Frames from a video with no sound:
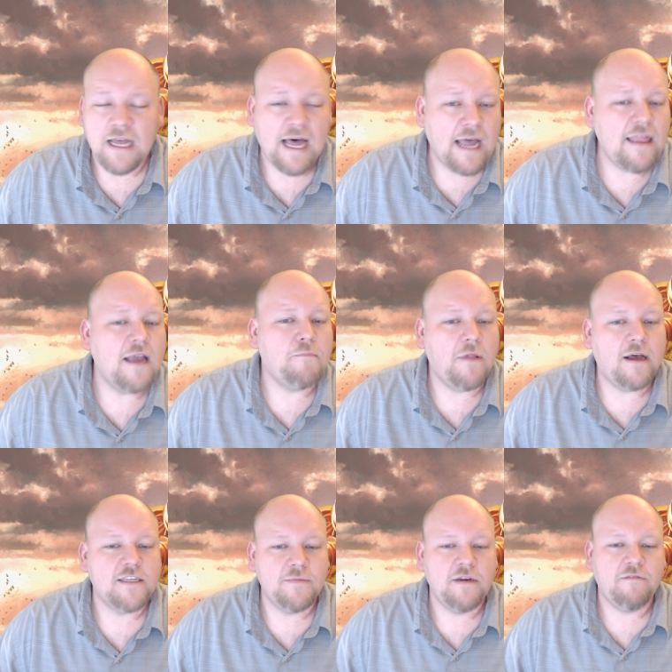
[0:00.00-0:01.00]
I like
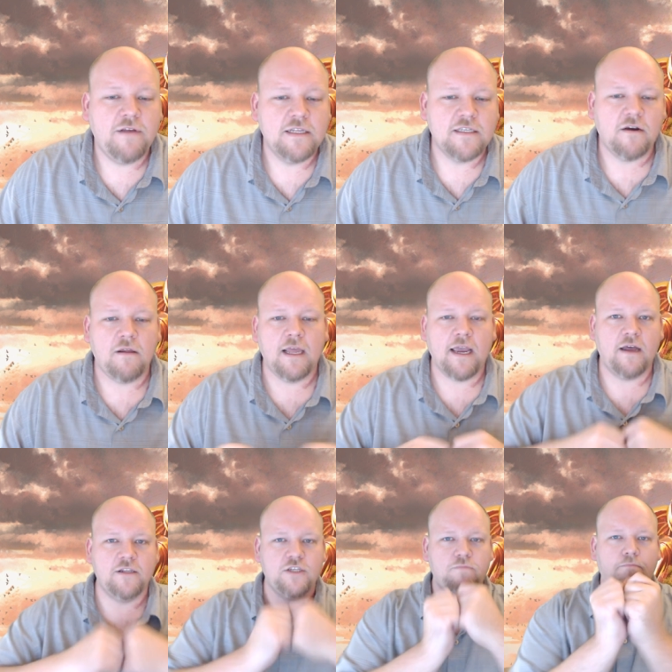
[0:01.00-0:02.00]
Blossoming Defense though. I like how
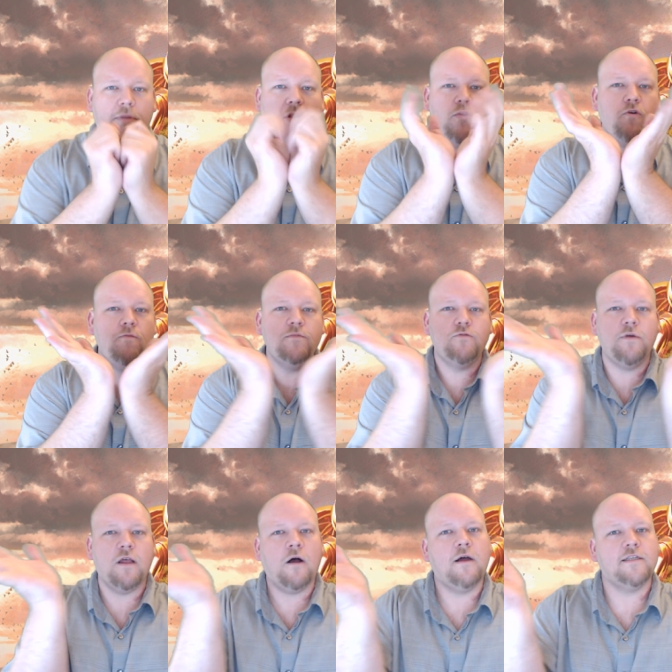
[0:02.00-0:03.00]
it just blooms
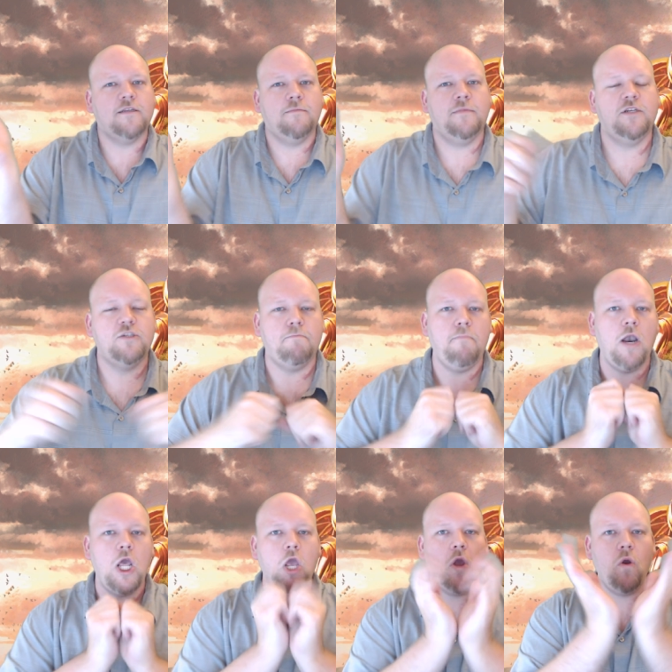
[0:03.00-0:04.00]
with awesome. It just
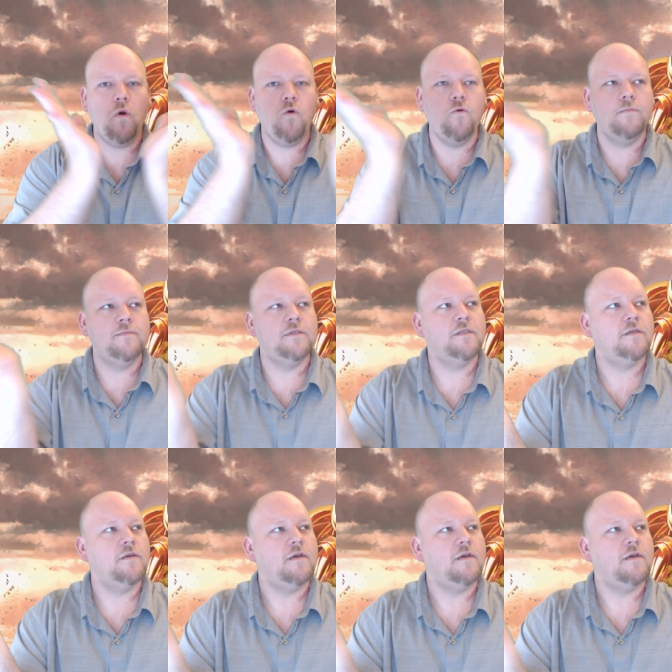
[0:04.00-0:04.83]
blooms.